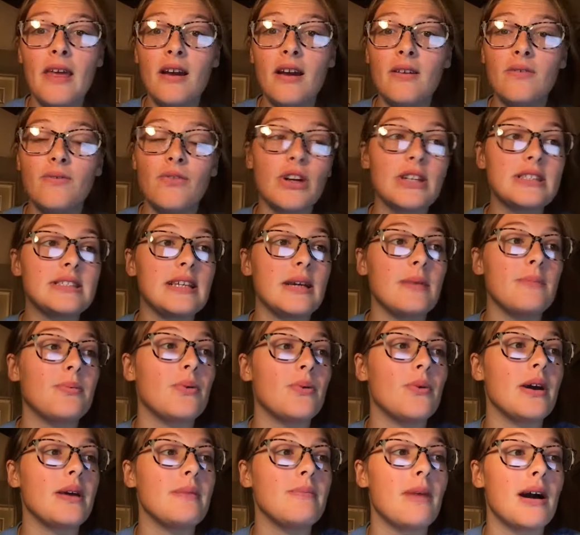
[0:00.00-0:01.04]
For example,
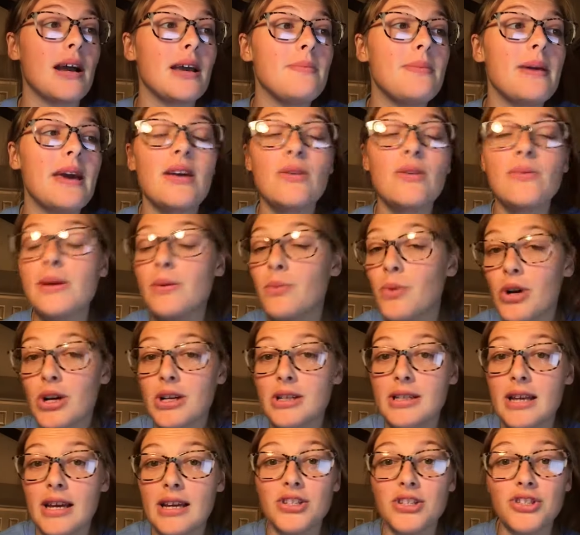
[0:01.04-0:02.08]
in my band, we
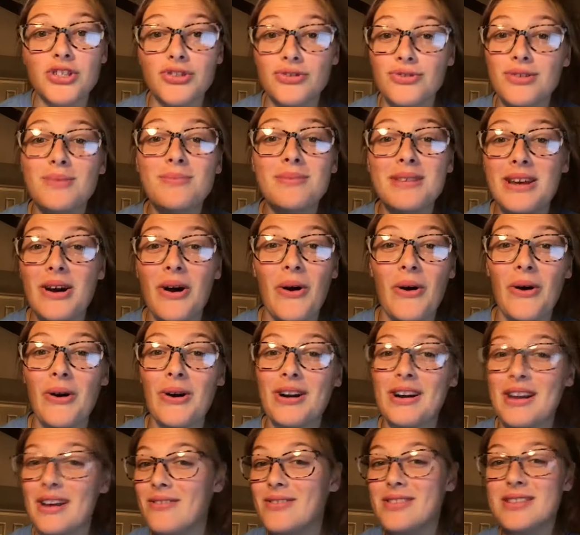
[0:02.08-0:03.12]
worked extremely
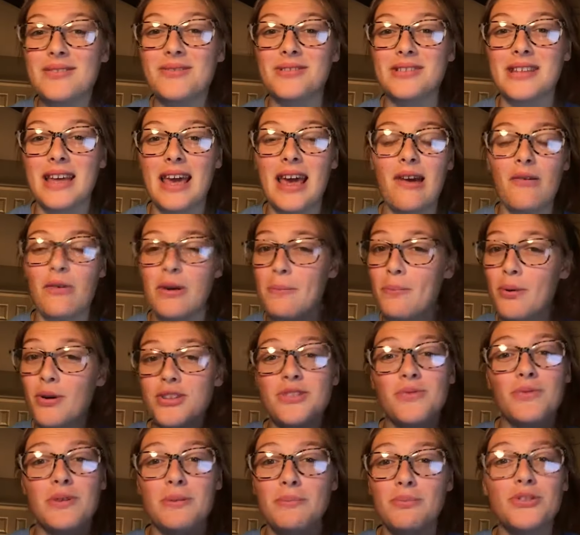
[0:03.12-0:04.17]
hard every single day, and we pushed
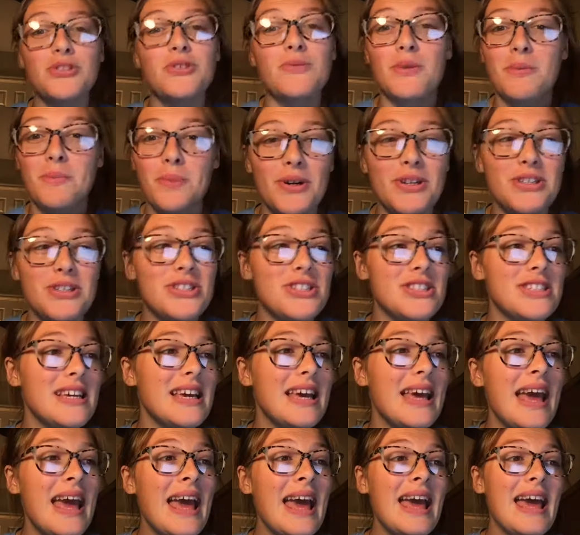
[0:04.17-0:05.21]
and we pushed and we pushed.
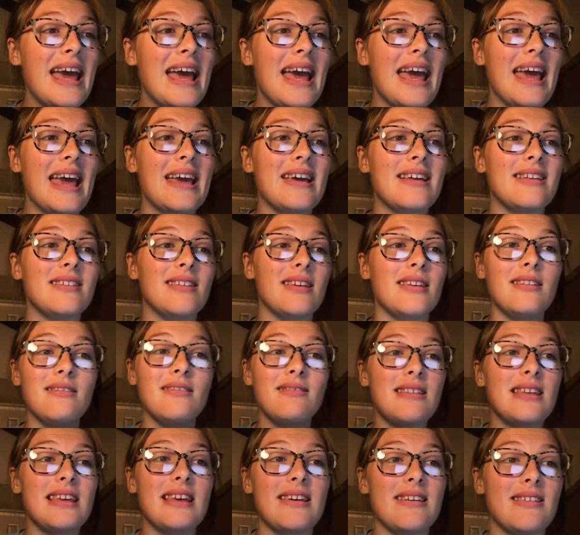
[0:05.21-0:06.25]
And in
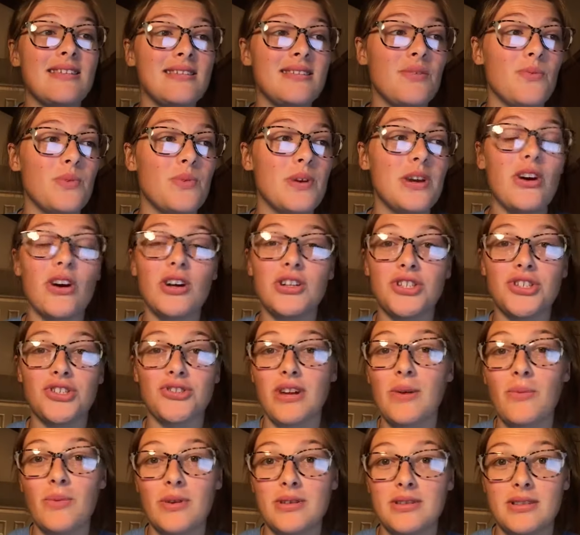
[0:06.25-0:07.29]
the end, we got
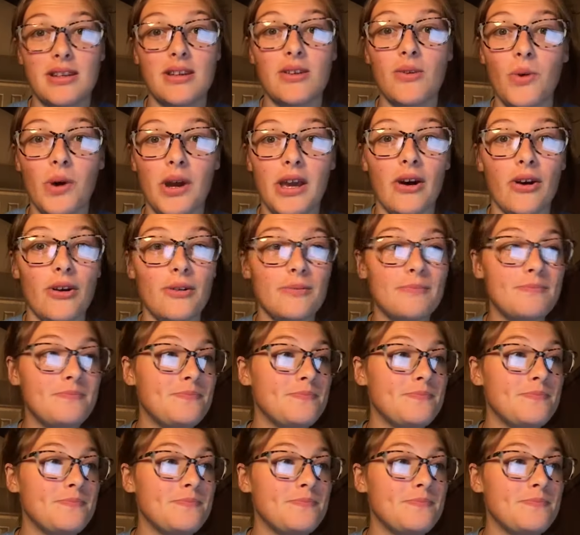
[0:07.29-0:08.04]
straight ones at UIL.